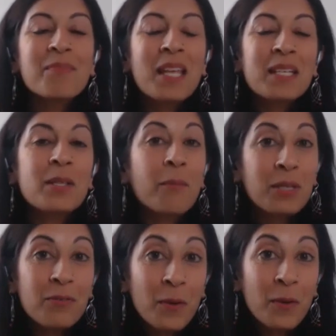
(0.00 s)
So I'm
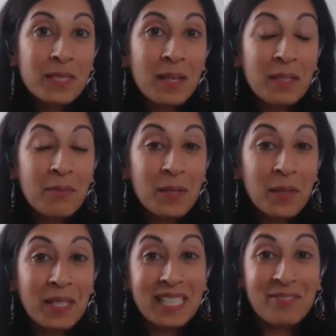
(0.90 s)
going to focus on
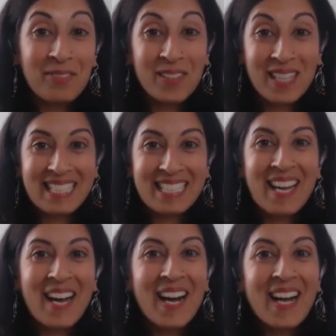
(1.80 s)
community for this
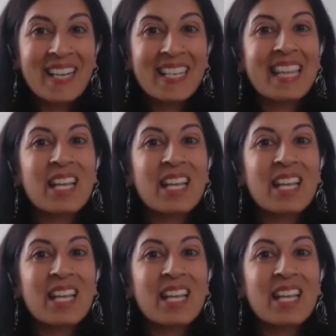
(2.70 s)
talk.